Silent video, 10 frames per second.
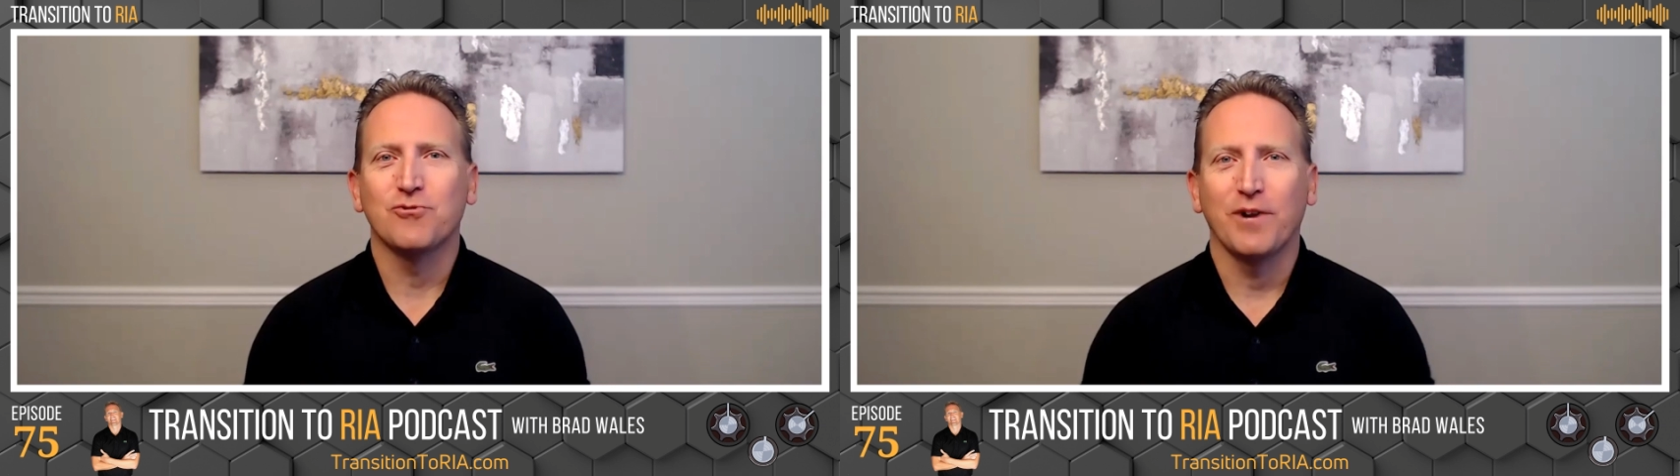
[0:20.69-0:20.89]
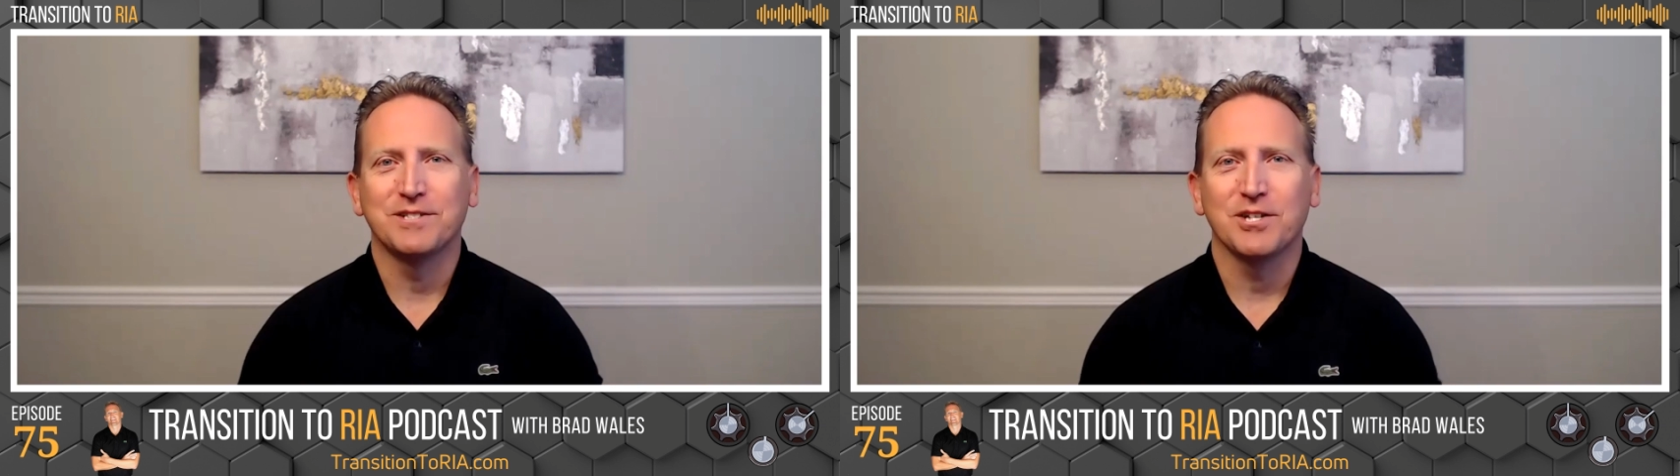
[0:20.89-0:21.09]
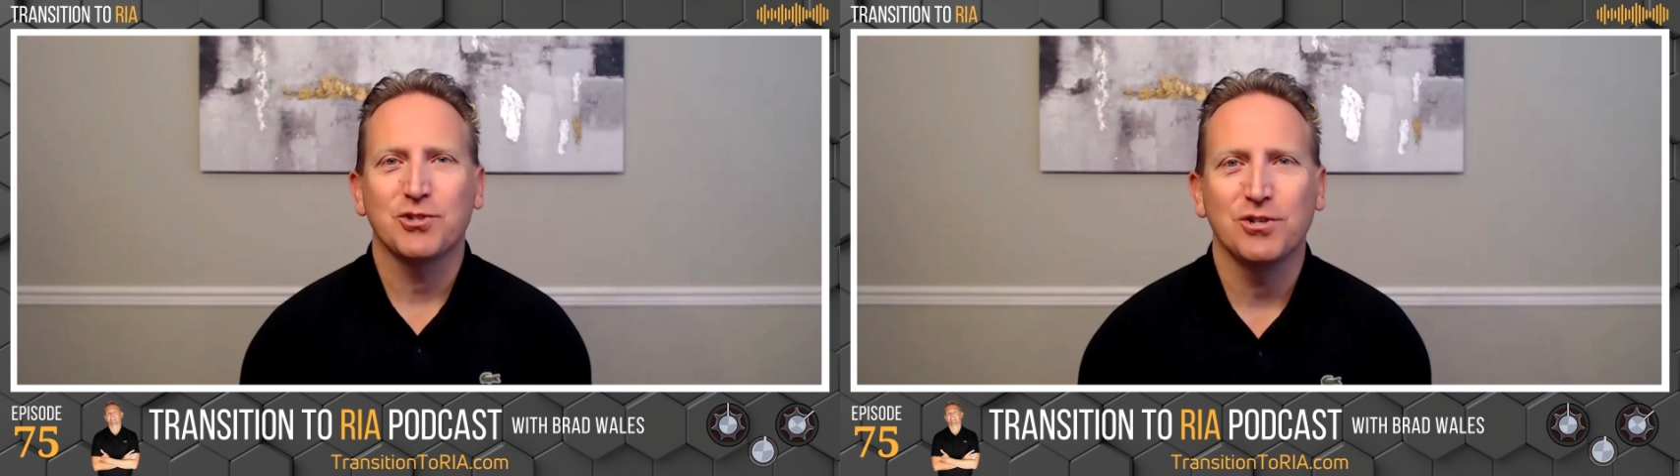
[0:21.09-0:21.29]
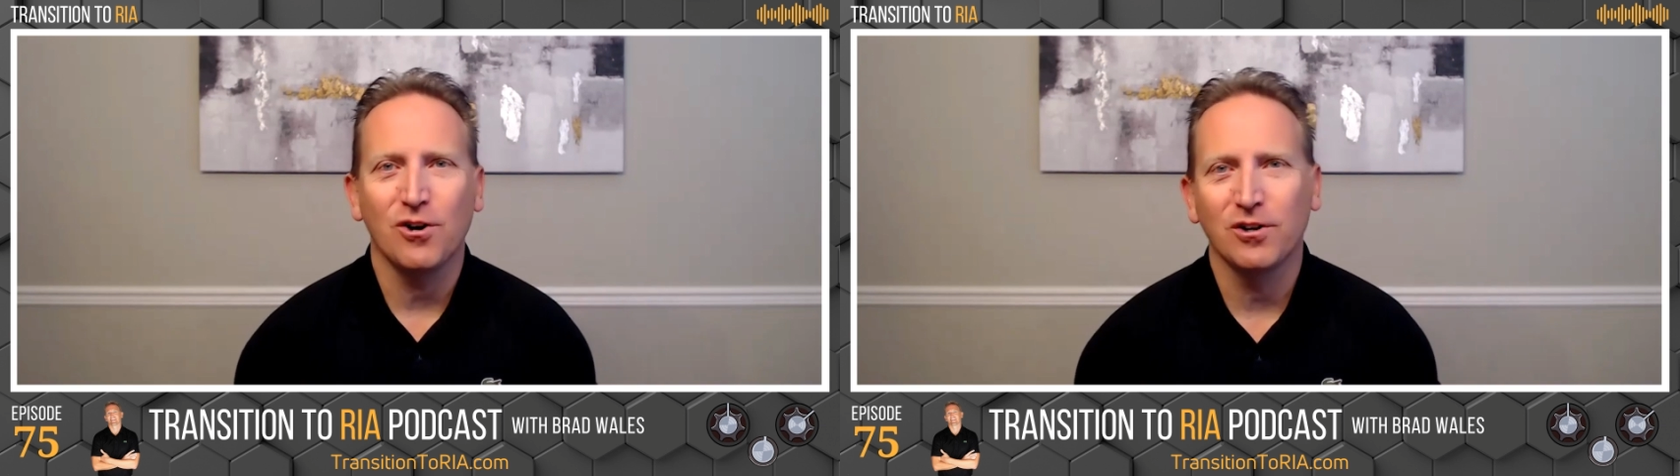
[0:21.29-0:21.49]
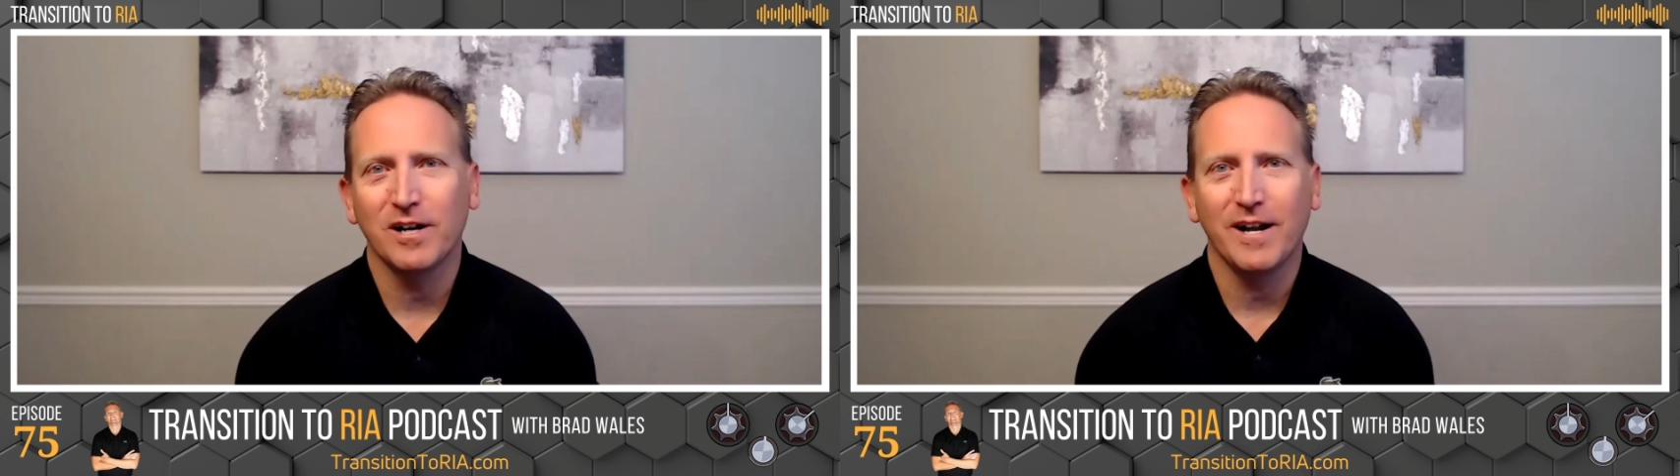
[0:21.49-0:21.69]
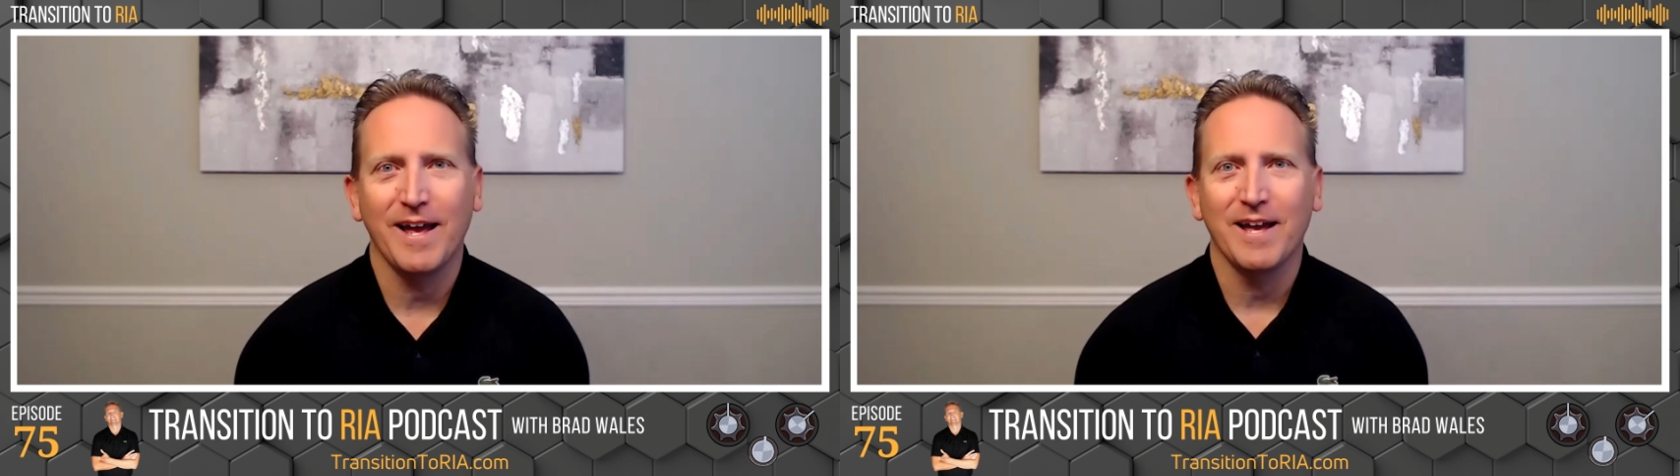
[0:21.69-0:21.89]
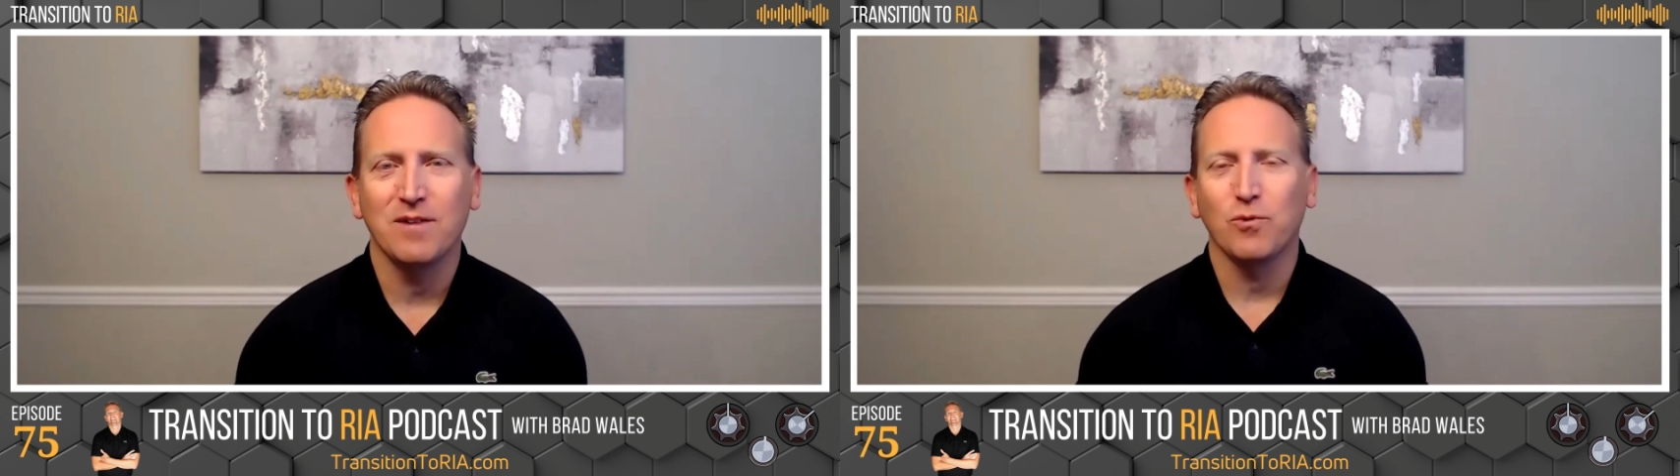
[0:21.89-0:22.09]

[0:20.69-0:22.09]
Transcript: Transition to RIA,